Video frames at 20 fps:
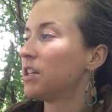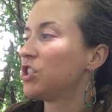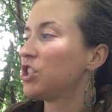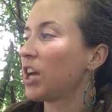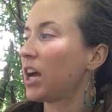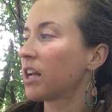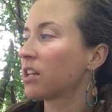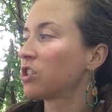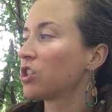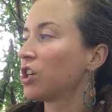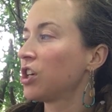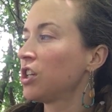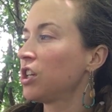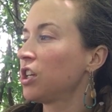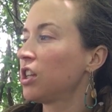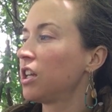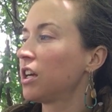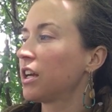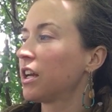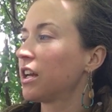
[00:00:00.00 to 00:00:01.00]
Jack turned
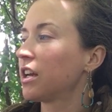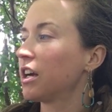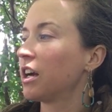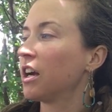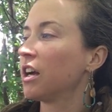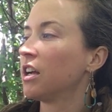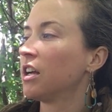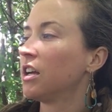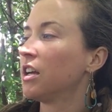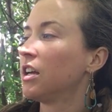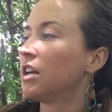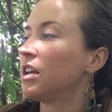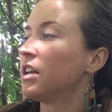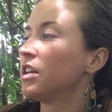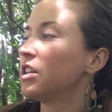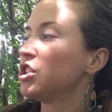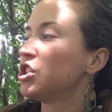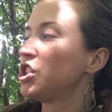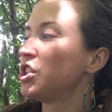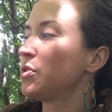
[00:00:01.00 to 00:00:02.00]
to look at her.
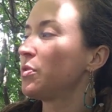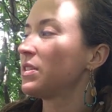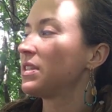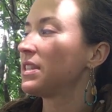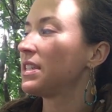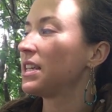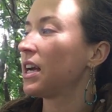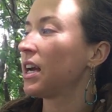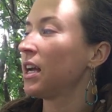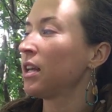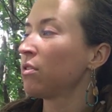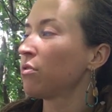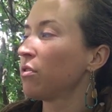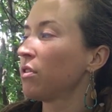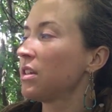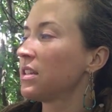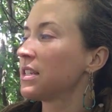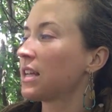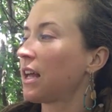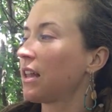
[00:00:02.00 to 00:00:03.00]
She was staring through
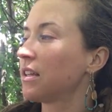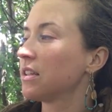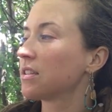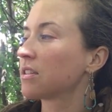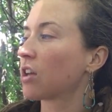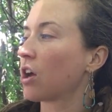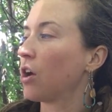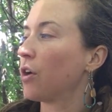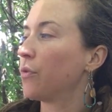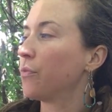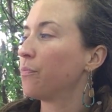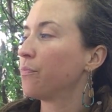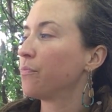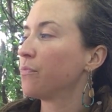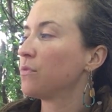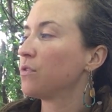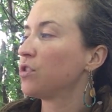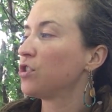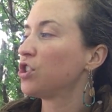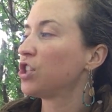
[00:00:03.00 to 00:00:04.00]
the telescope.
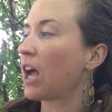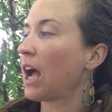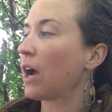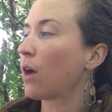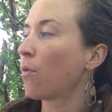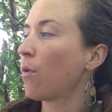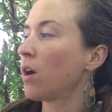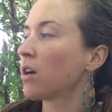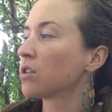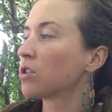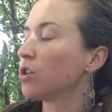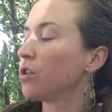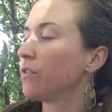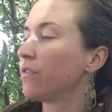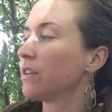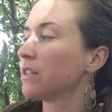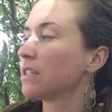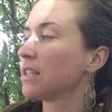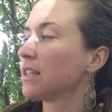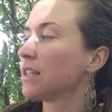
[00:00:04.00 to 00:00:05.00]
Jack walked
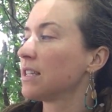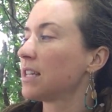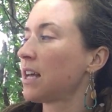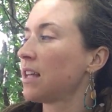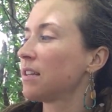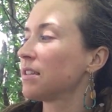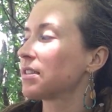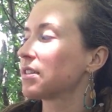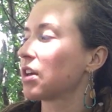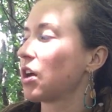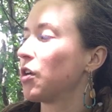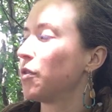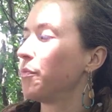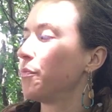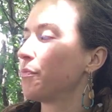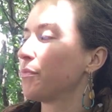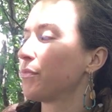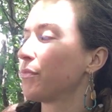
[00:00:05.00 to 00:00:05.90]
over to the telescope.